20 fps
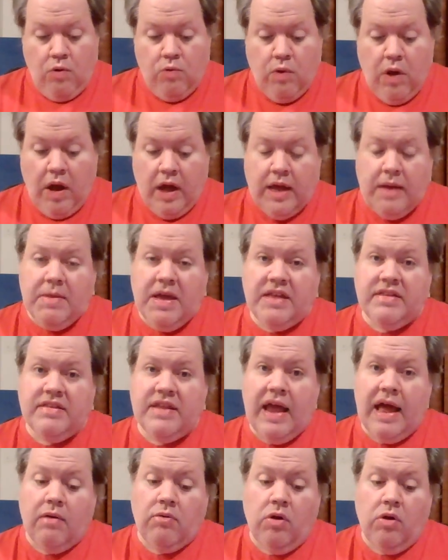Roddy
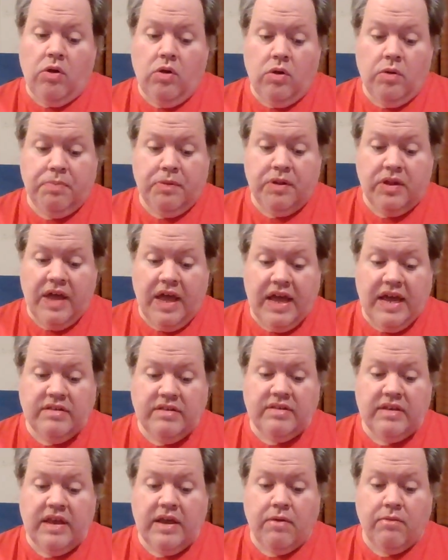McDowall
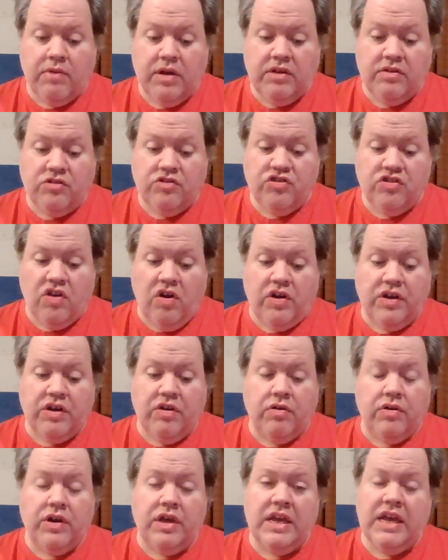plays Henry
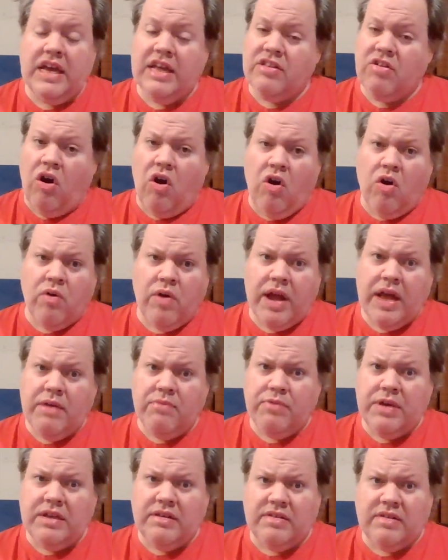Sawyer. He had
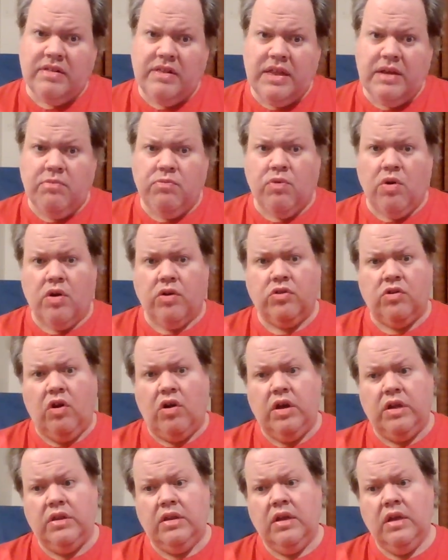already recently worked
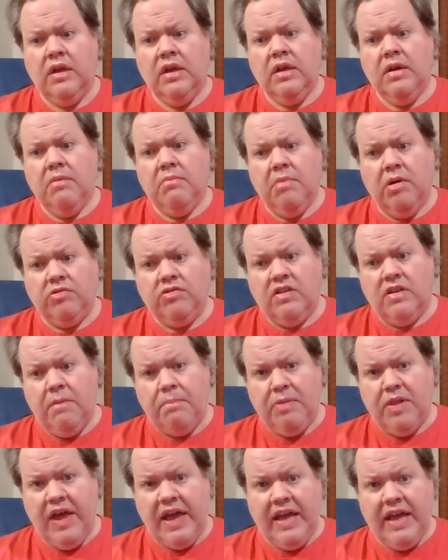on most of the
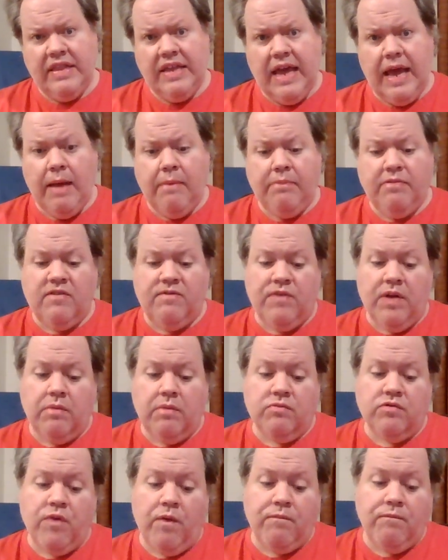Planet of the Apes
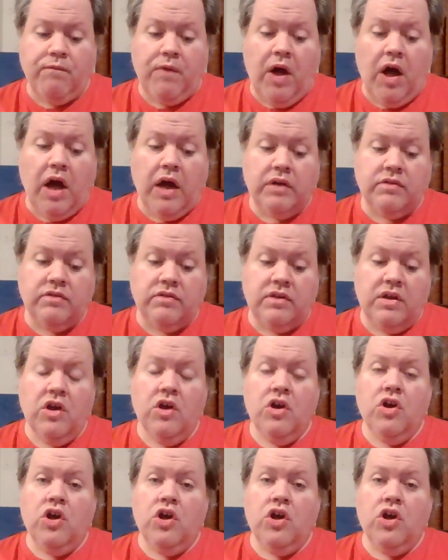films for Fox.